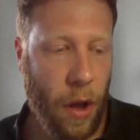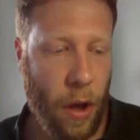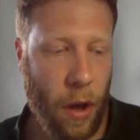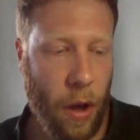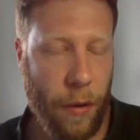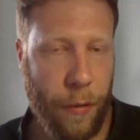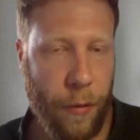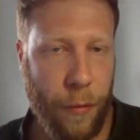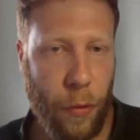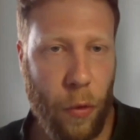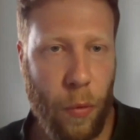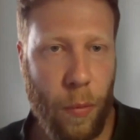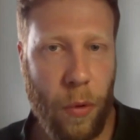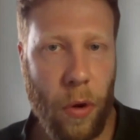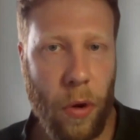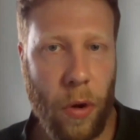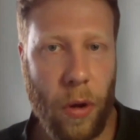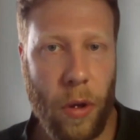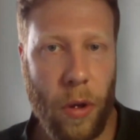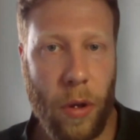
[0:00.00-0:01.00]
a
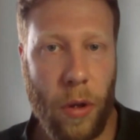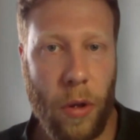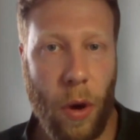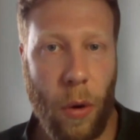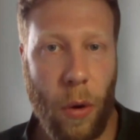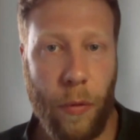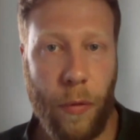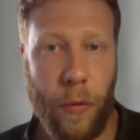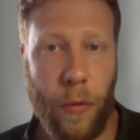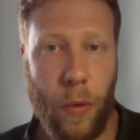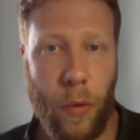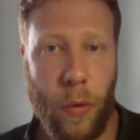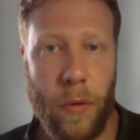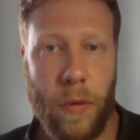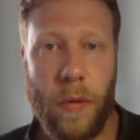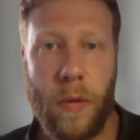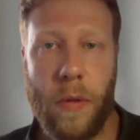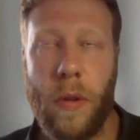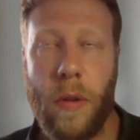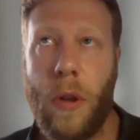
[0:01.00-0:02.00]
former golf
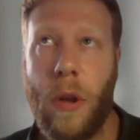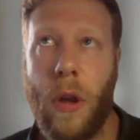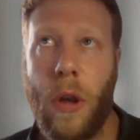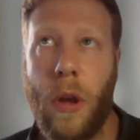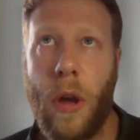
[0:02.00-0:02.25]
course,